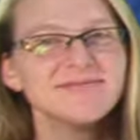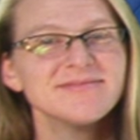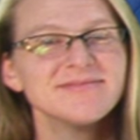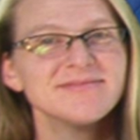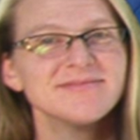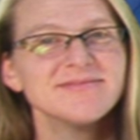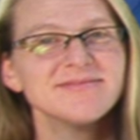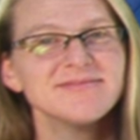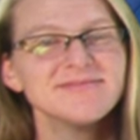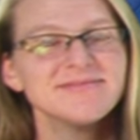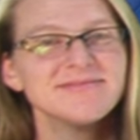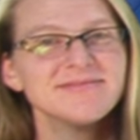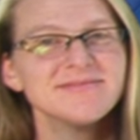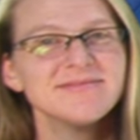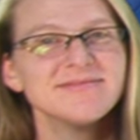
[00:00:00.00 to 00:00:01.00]

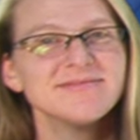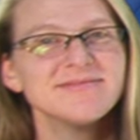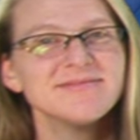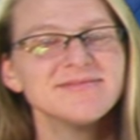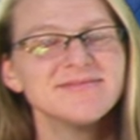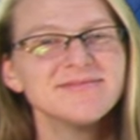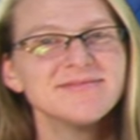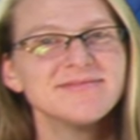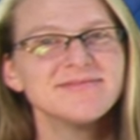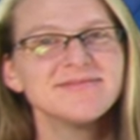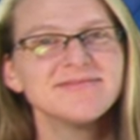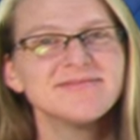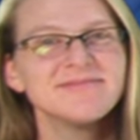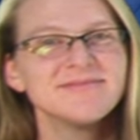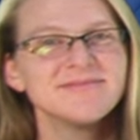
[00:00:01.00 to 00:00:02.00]

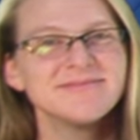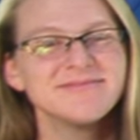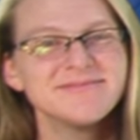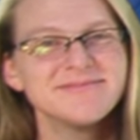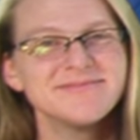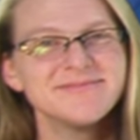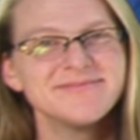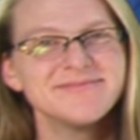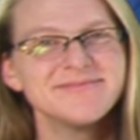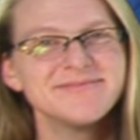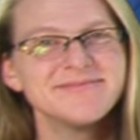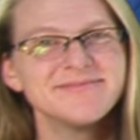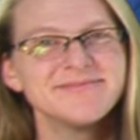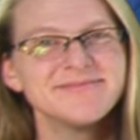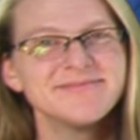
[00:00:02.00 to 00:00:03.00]

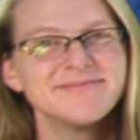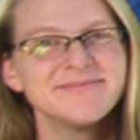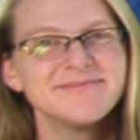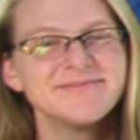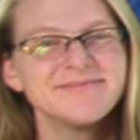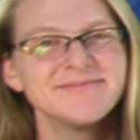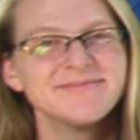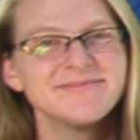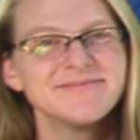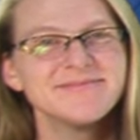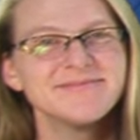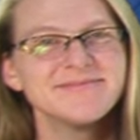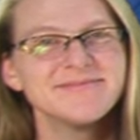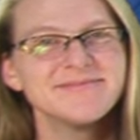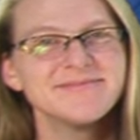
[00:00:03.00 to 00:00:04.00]

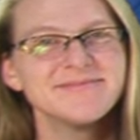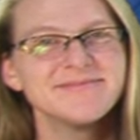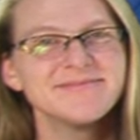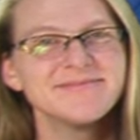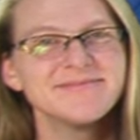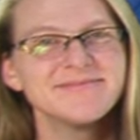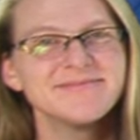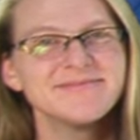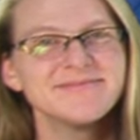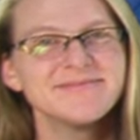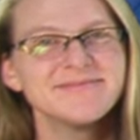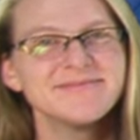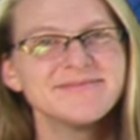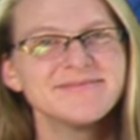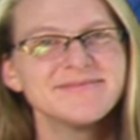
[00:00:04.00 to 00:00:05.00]

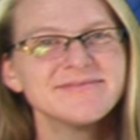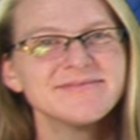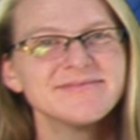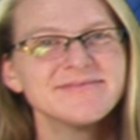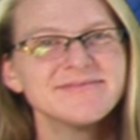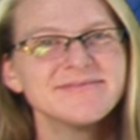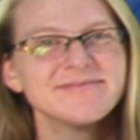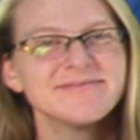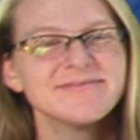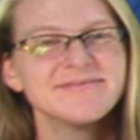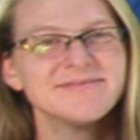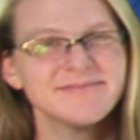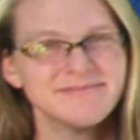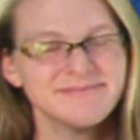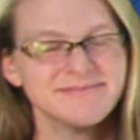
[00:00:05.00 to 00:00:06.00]

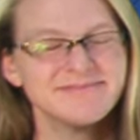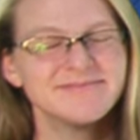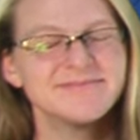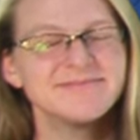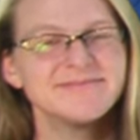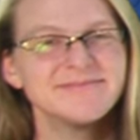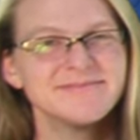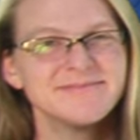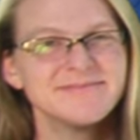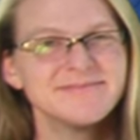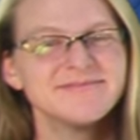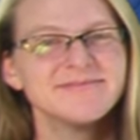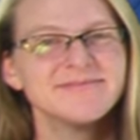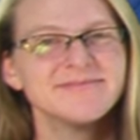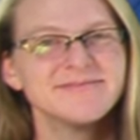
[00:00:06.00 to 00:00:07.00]

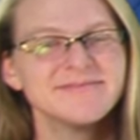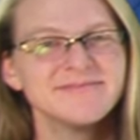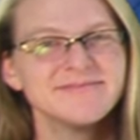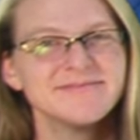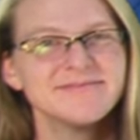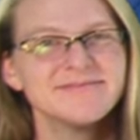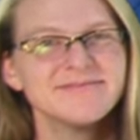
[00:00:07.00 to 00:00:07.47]
(silent)